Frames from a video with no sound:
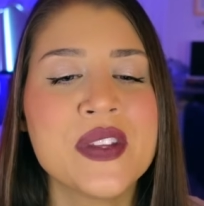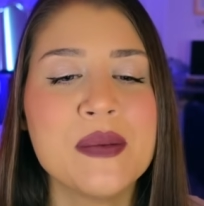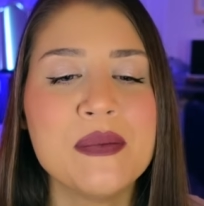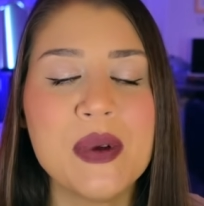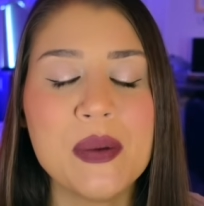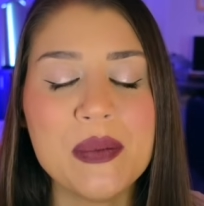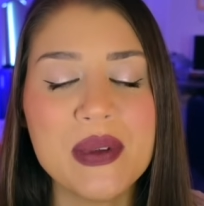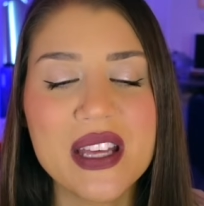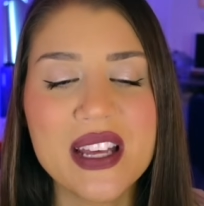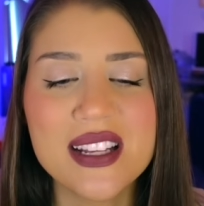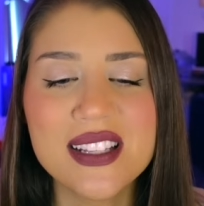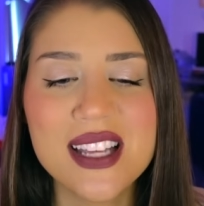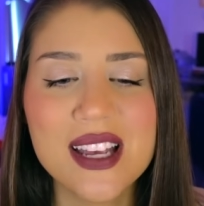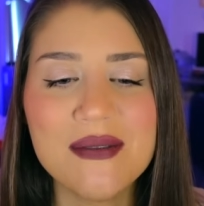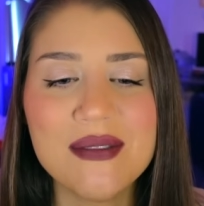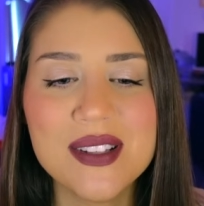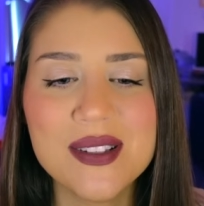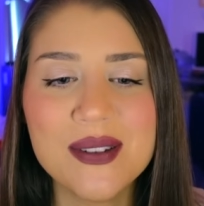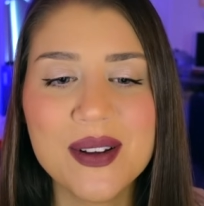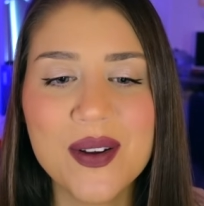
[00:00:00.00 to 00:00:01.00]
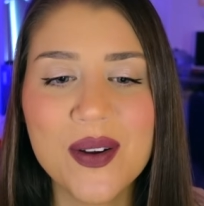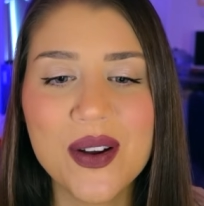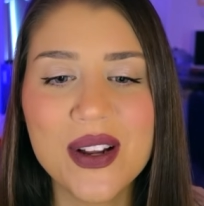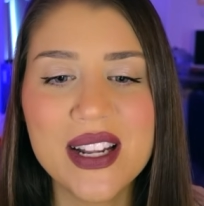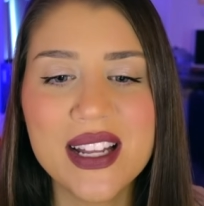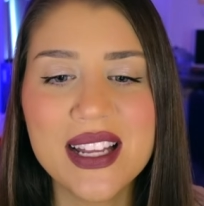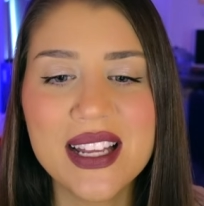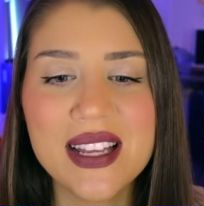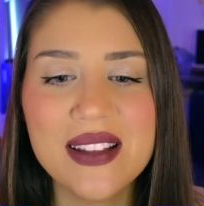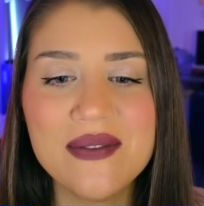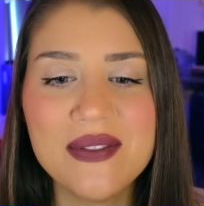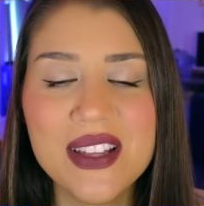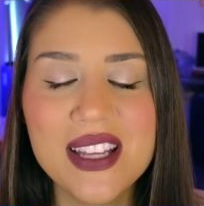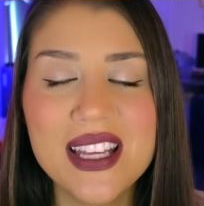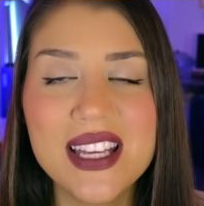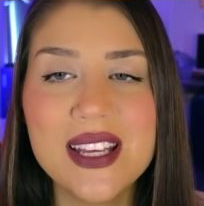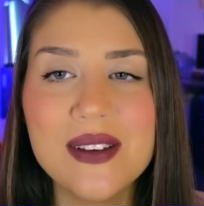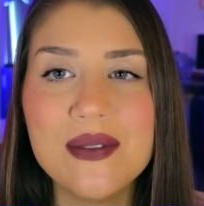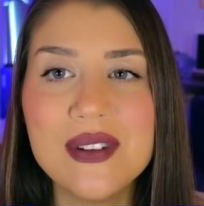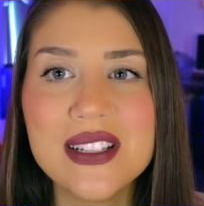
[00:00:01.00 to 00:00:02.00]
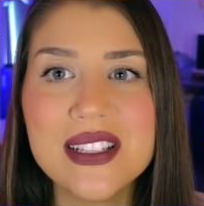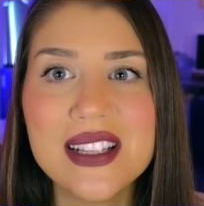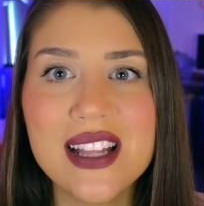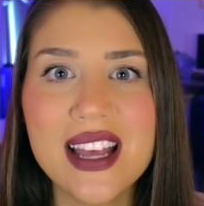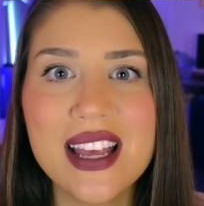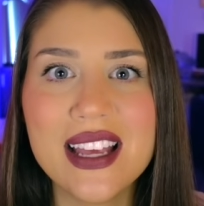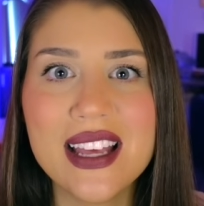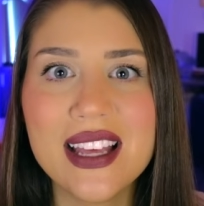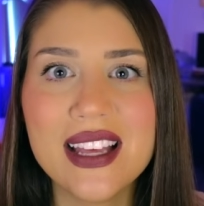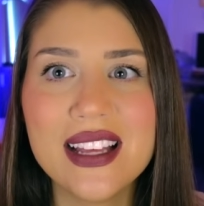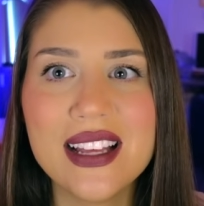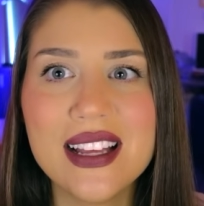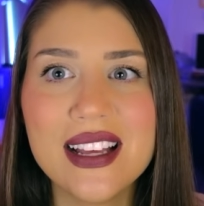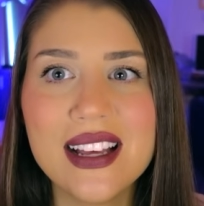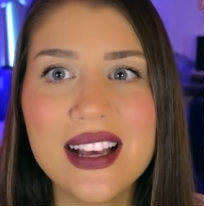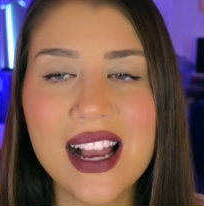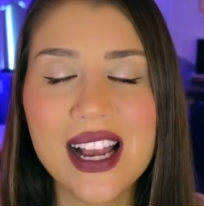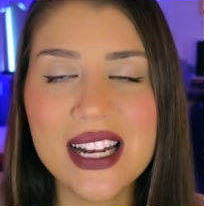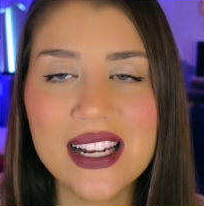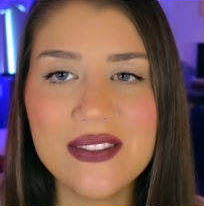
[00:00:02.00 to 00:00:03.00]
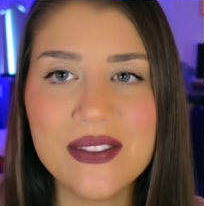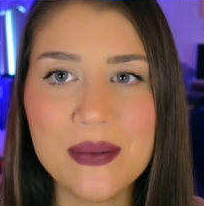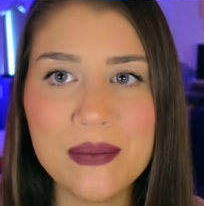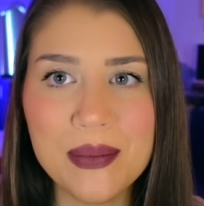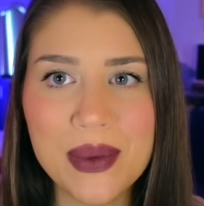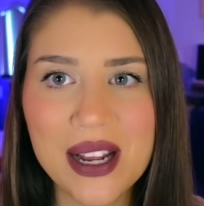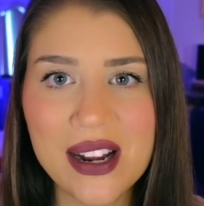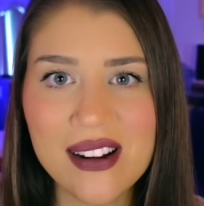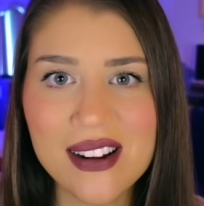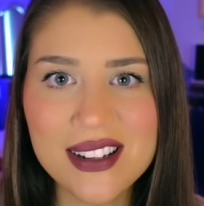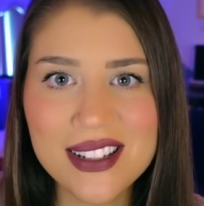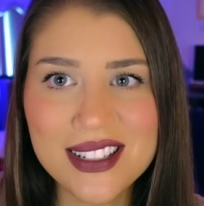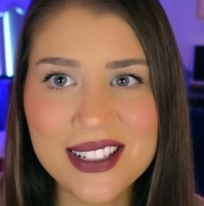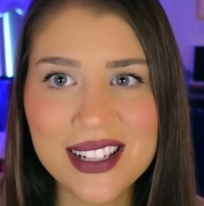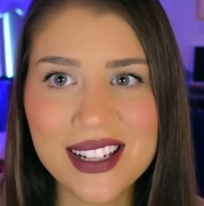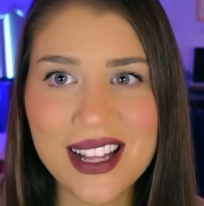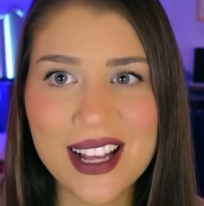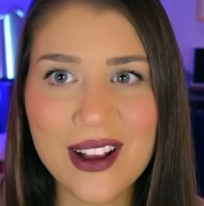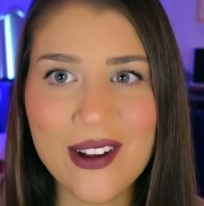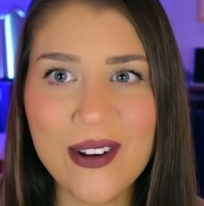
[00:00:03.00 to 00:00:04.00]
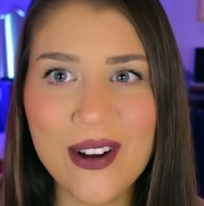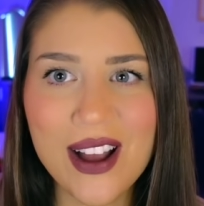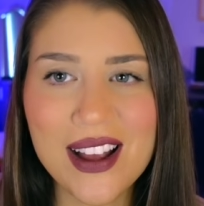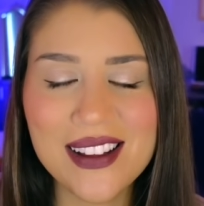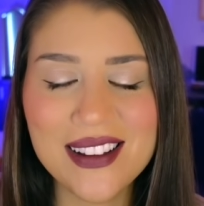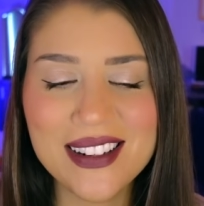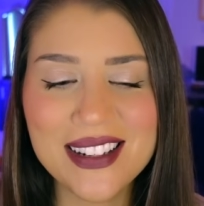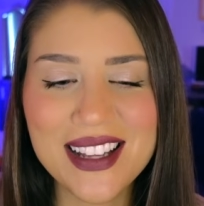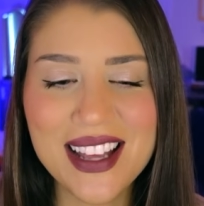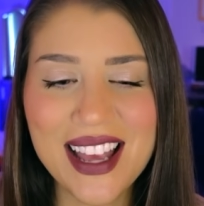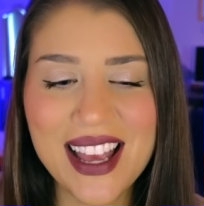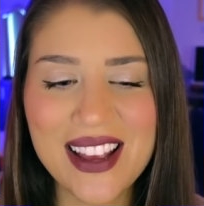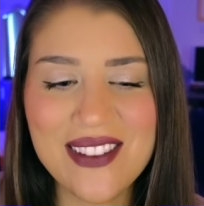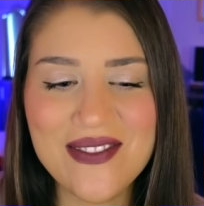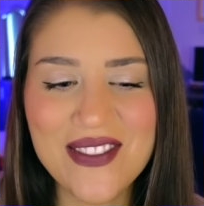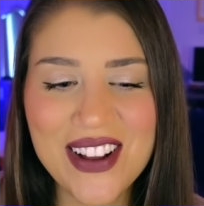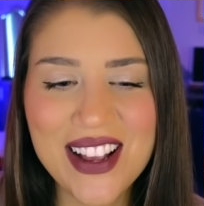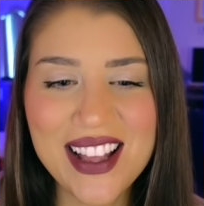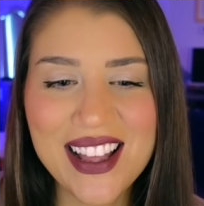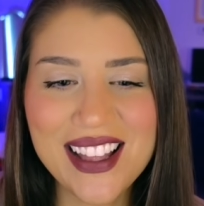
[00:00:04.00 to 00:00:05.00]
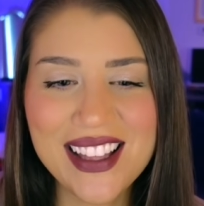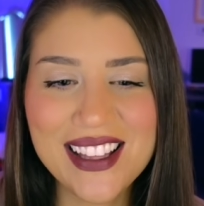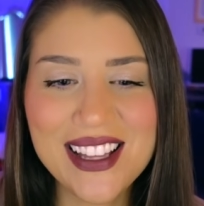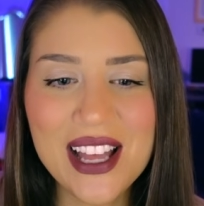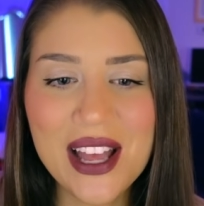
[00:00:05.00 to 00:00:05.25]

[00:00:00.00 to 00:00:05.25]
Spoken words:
But because I was recording him, he was, like, kind of embarrassed to like cry on camera,